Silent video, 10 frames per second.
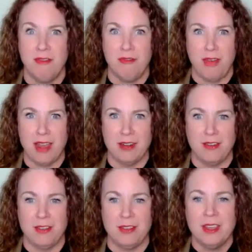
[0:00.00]

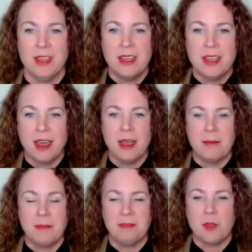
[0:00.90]
final.
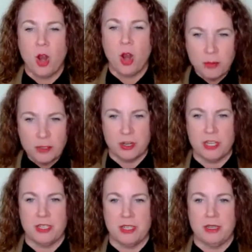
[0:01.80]

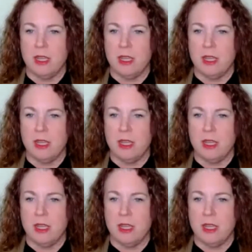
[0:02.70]
Arbitration,